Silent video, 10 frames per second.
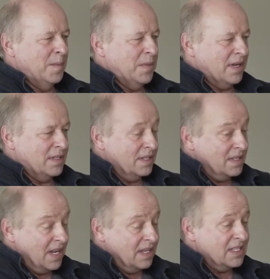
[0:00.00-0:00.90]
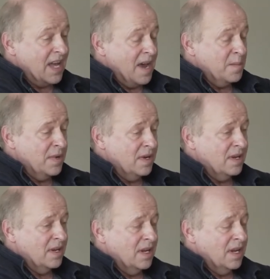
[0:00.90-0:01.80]
because it takes time.
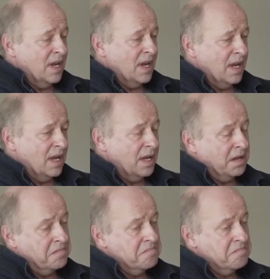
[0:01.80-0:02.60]
Uh,